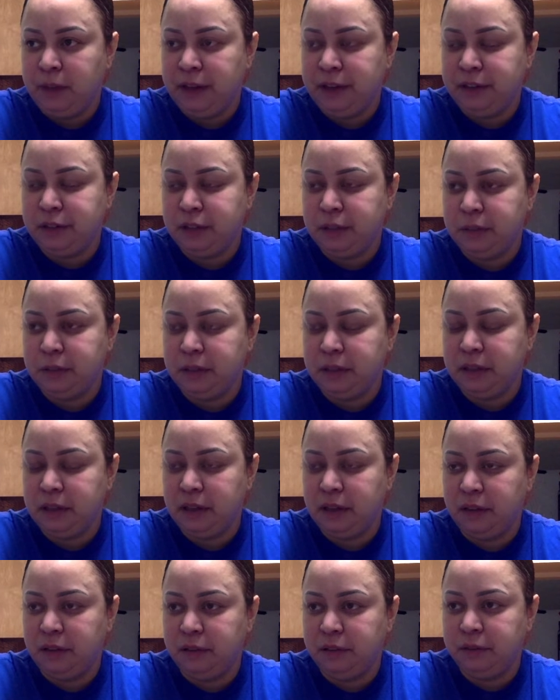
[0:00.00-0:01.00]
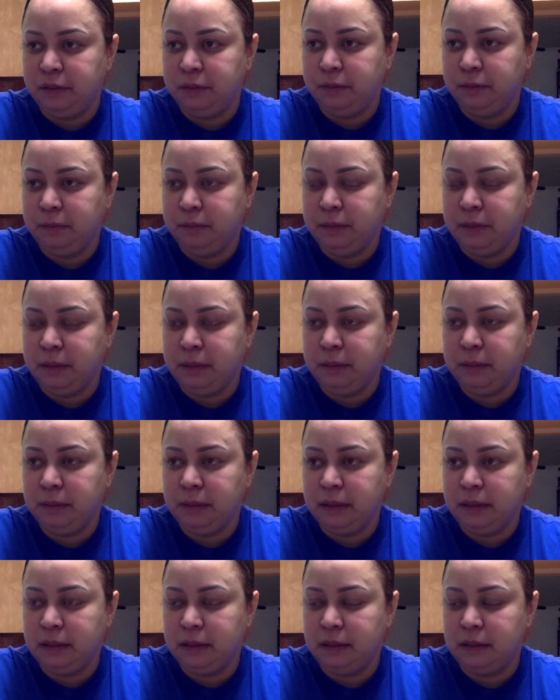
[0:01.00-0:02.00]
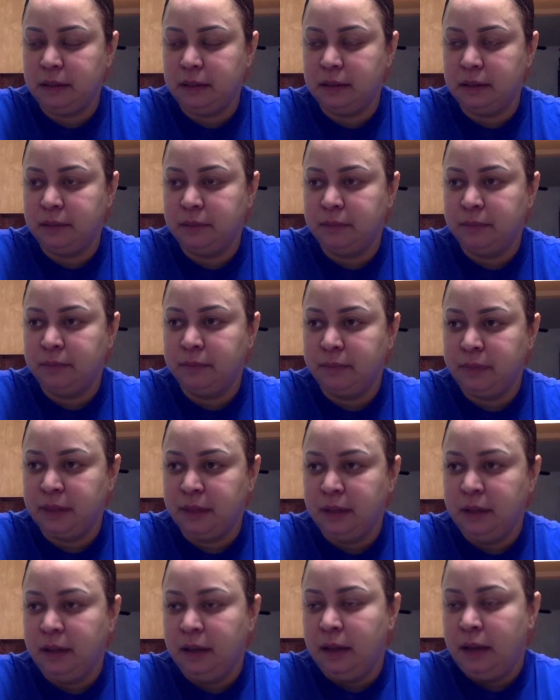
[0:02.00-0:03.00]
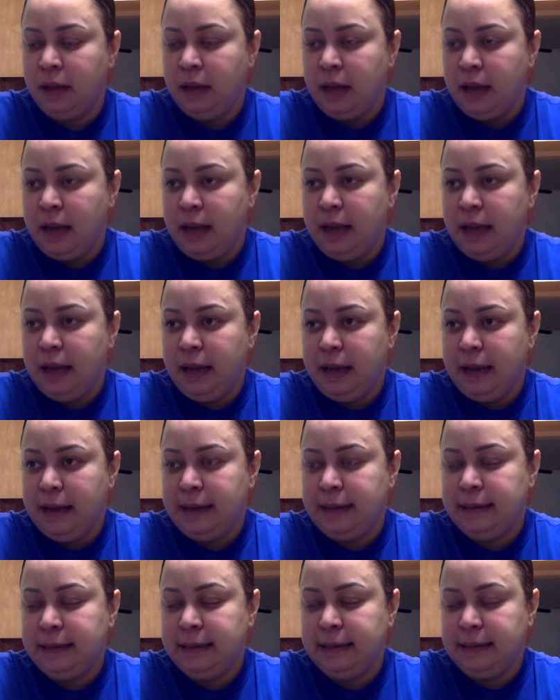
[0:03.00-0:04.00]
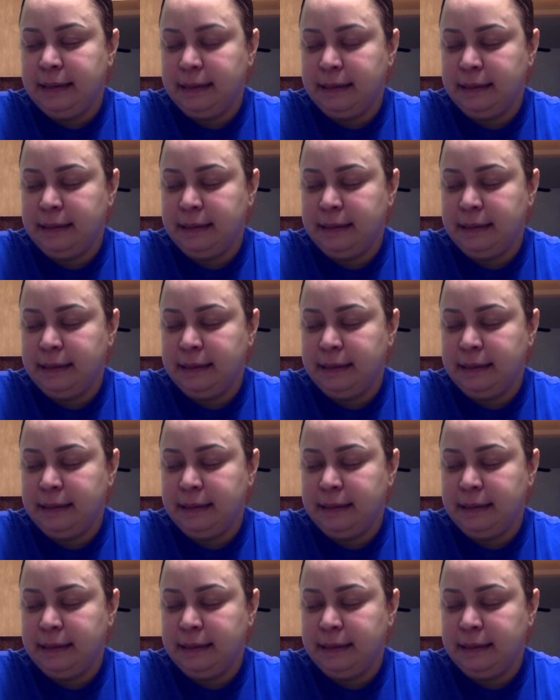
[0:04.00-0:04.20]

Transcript: ice cream together, peace and blessings. And